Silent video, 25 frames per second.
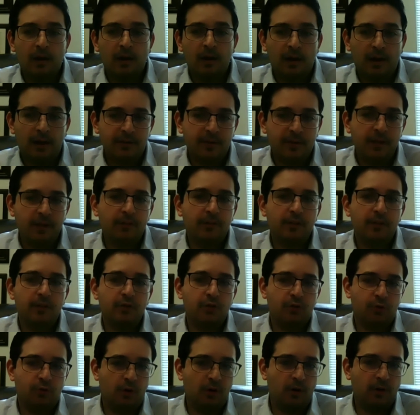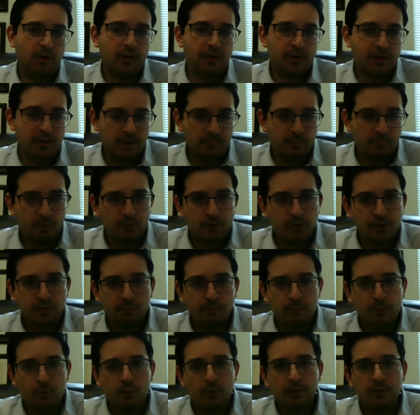I think the strongest and most
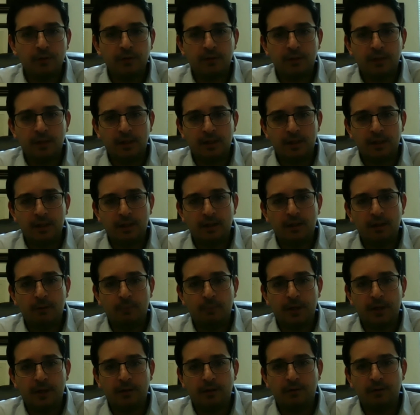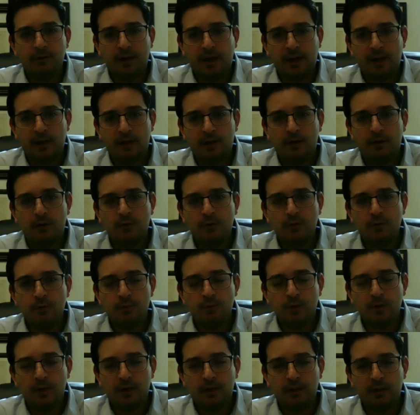important thing about
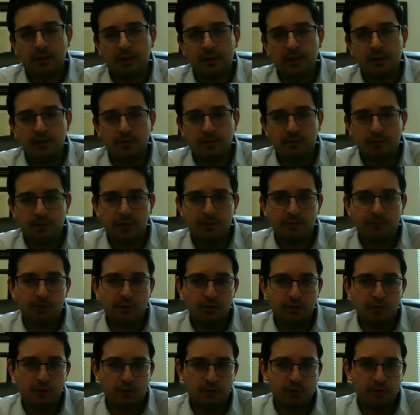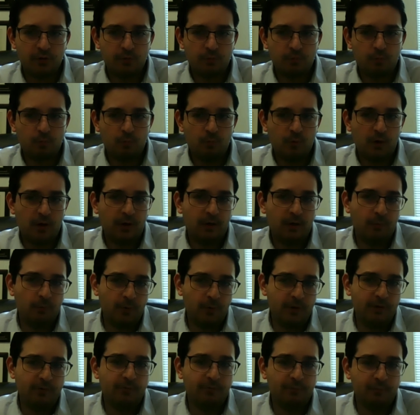how uh, you know individuals uh,
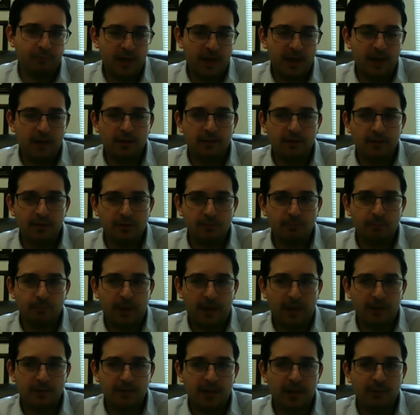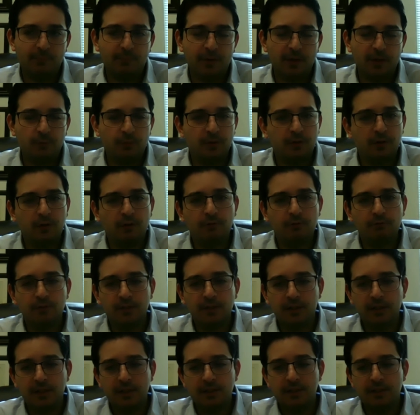we've taken this pandemic with
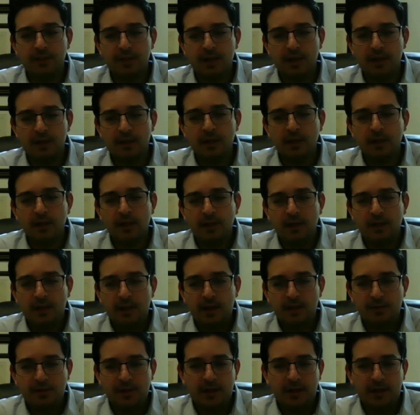COVID 19 is